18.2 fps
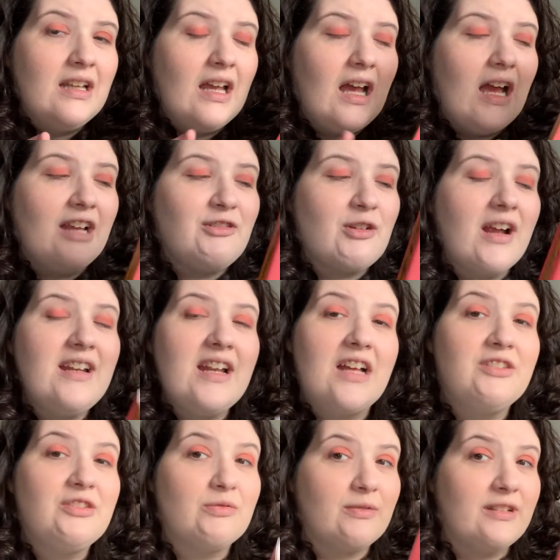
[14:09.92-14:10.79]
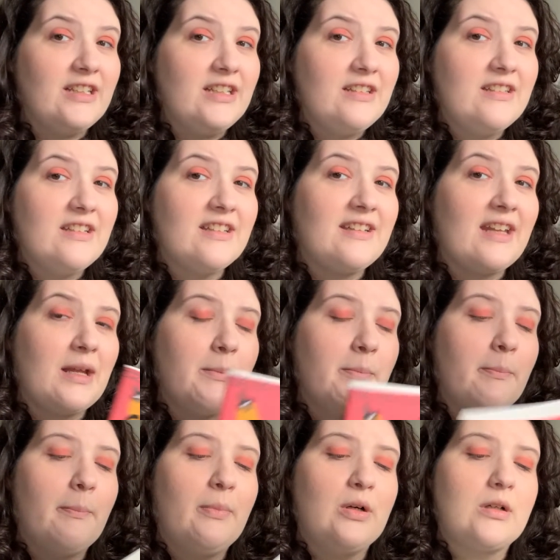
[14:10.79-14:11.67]
I try not to read the
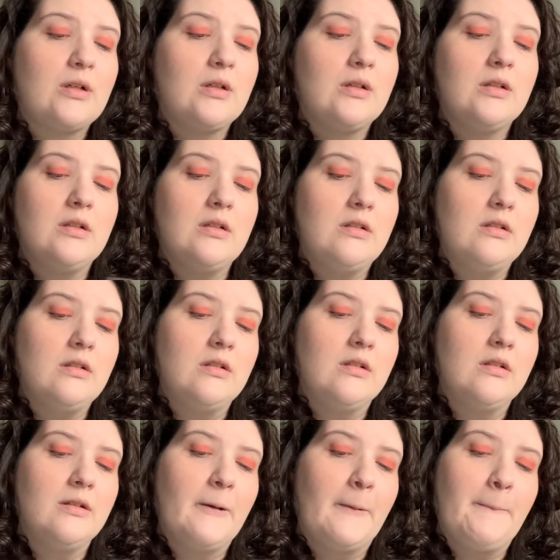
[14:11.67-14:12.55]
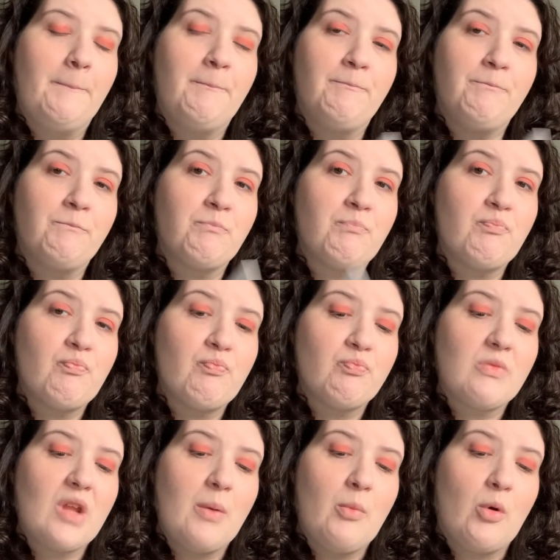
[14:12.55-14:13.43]
same book
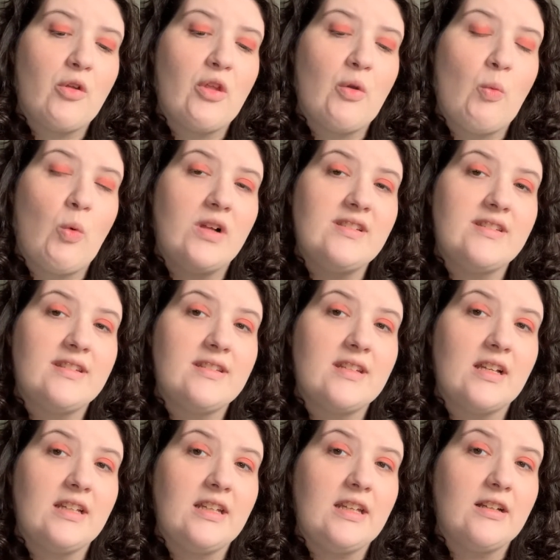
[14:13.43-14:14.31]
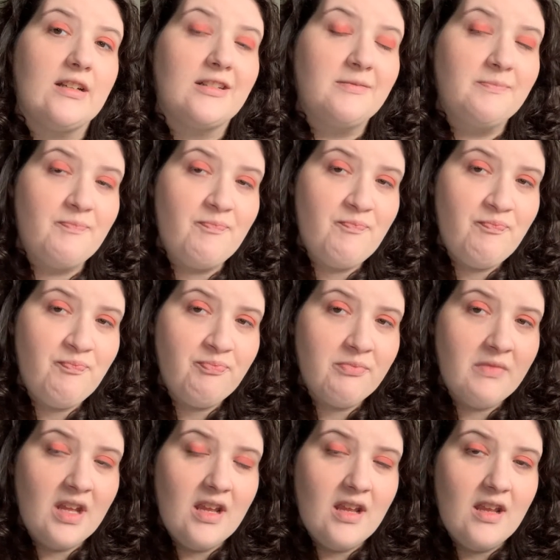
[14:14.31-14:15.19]
more than once a year,
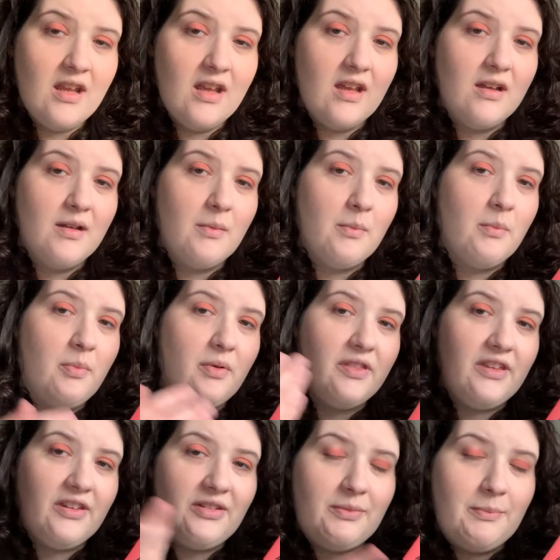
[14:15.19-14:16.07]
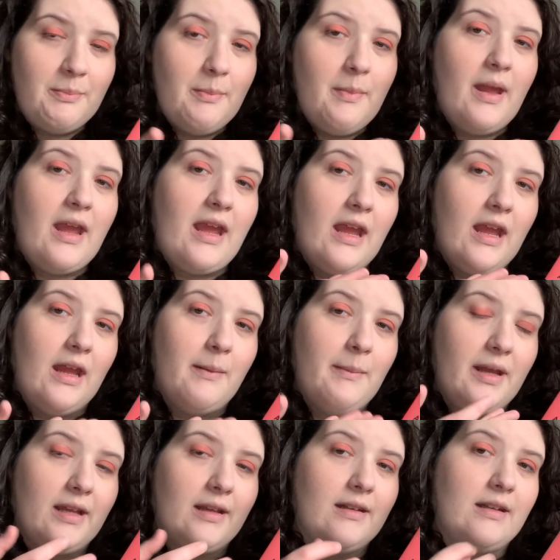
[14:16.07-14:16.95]
but this may
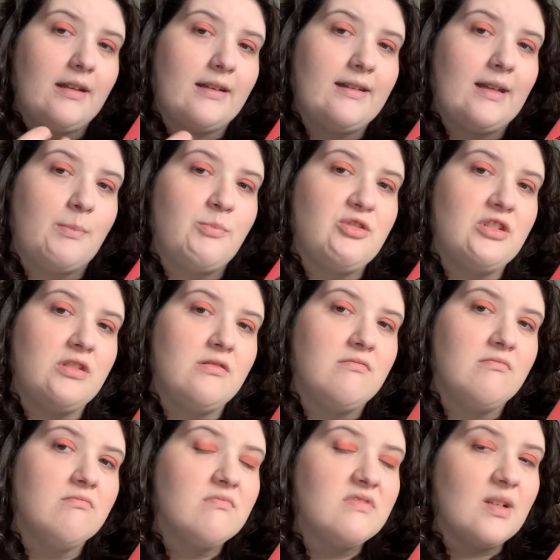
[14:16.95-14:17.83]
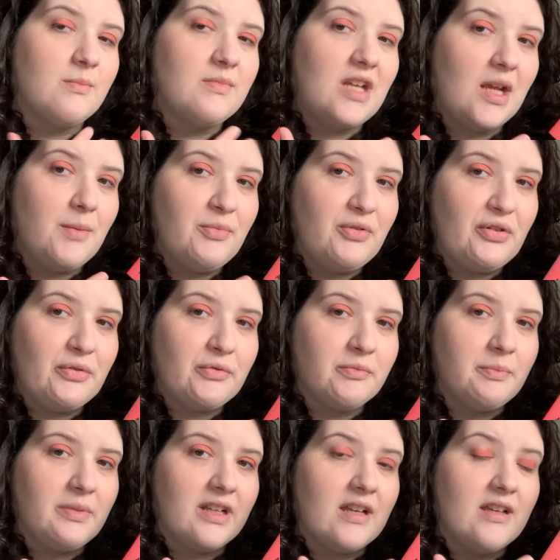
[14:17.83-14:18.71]
make an exception sometime soon
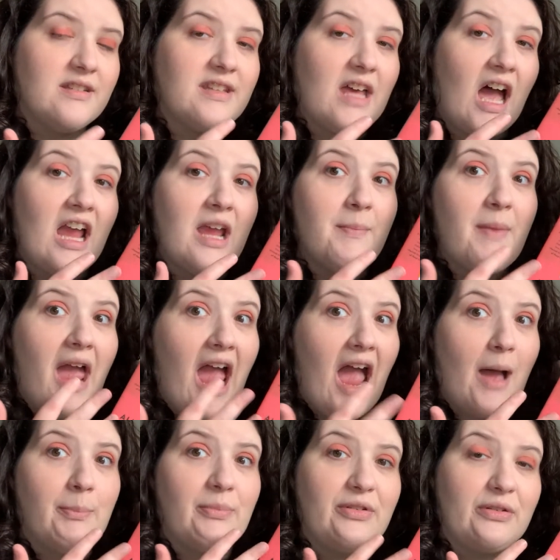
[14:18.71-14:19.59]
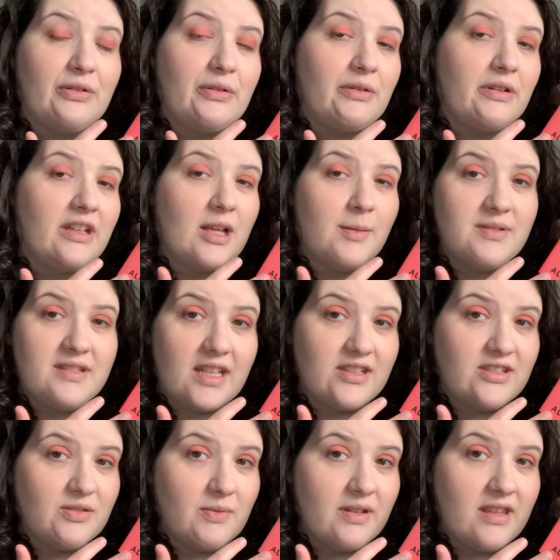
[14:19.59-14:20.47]
because I am absolutely
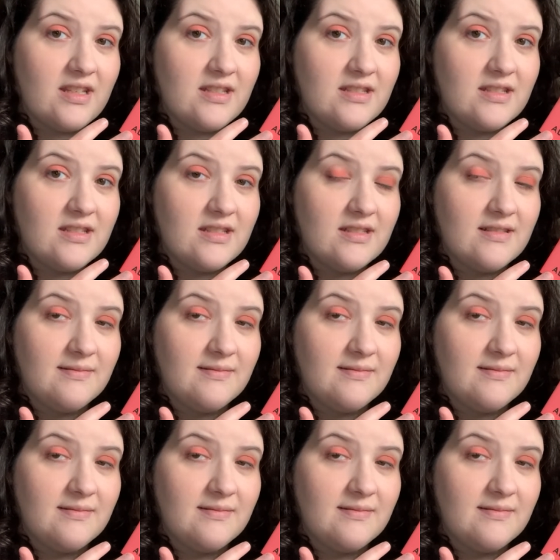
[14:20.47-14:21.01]
obsessed with this.